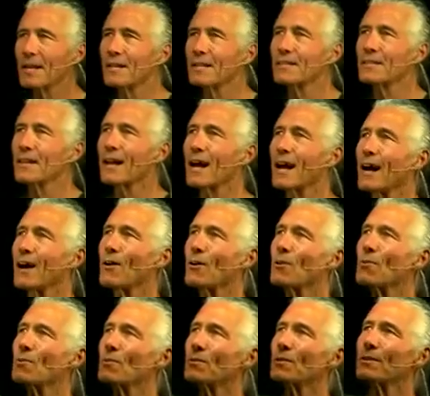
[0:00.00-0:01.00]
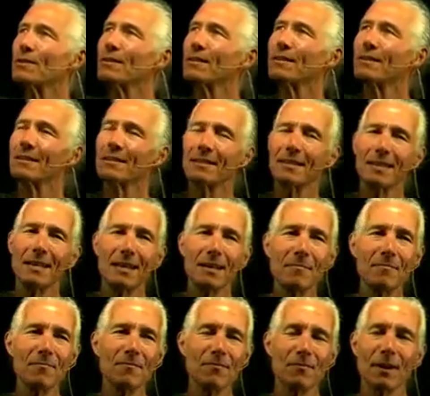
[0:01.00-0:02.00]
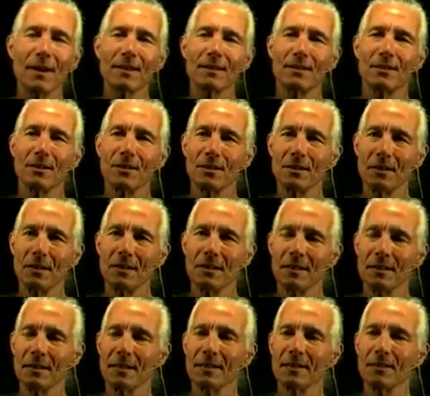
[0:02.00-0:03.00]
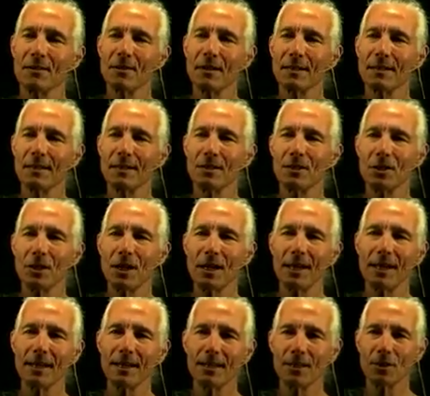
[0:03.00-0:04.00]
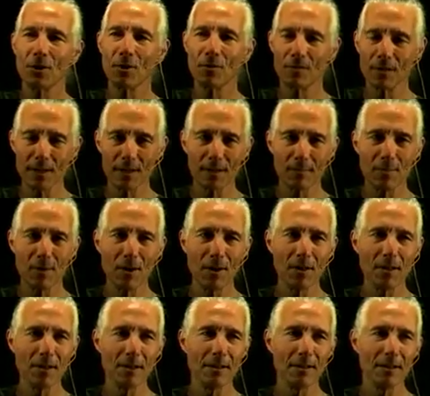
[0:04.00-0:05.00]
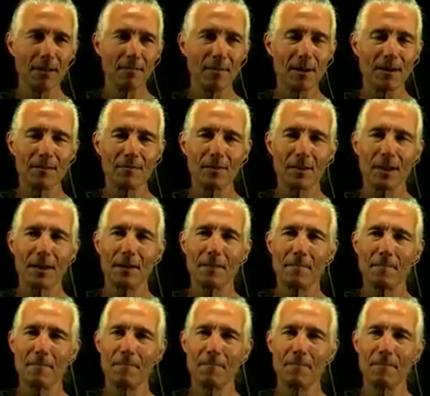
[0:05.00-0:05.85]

how the m vector is going to change over a small amount of time.